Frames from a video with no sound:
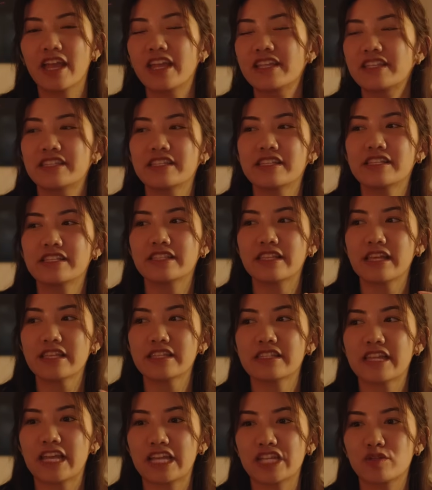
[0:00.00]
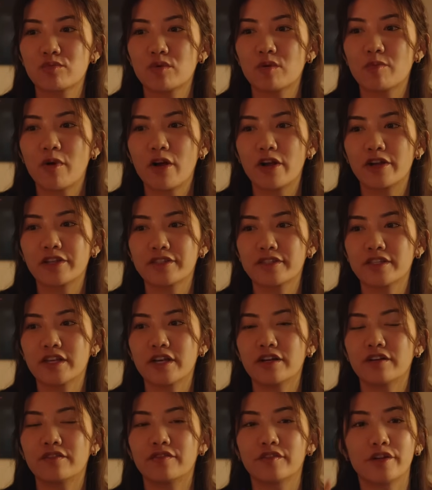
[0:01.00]
It's these less tangible parts
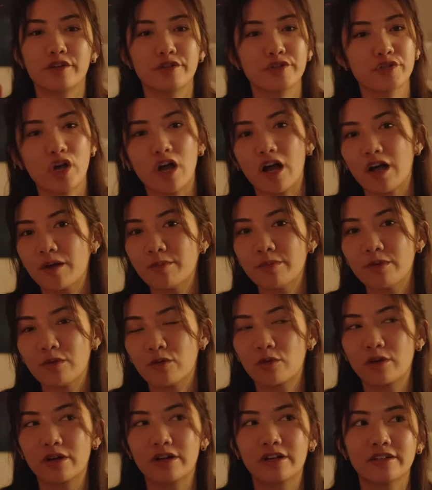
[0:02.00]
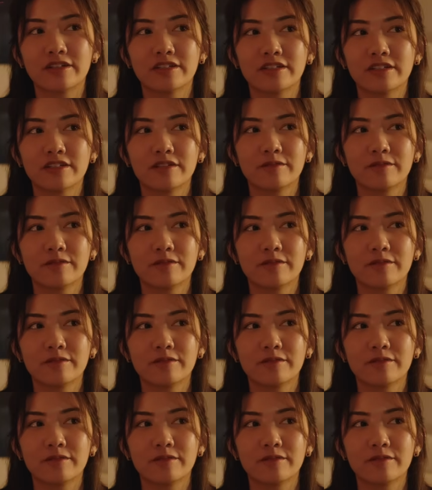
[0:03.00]
of your job or